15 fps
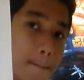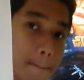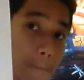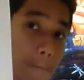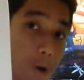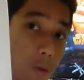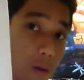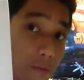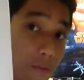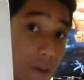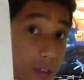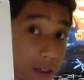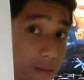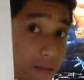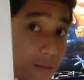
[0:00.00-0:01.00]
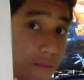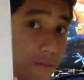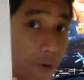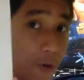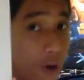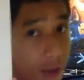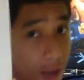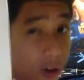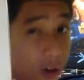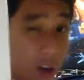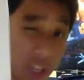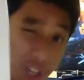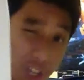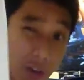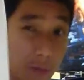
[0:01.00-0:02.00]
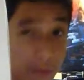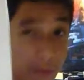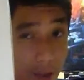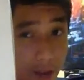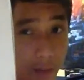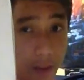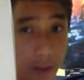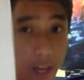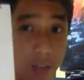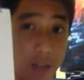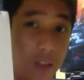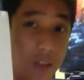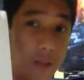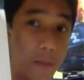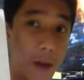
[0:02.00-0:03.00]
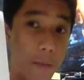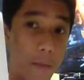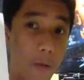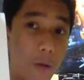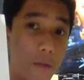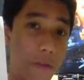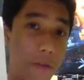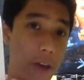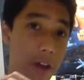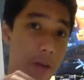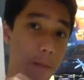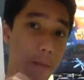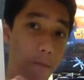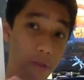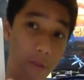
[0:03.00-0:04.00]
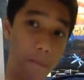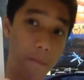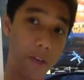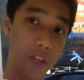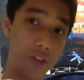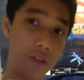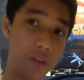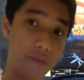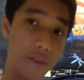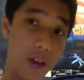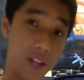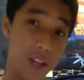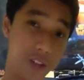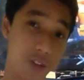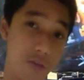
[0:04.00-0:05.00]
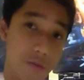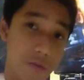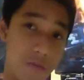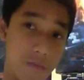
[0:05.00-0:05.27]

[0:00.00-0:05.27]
Boba Fett, or you can call it Jango Fett, as this is my Boba Fett um, profile picture if you guys know.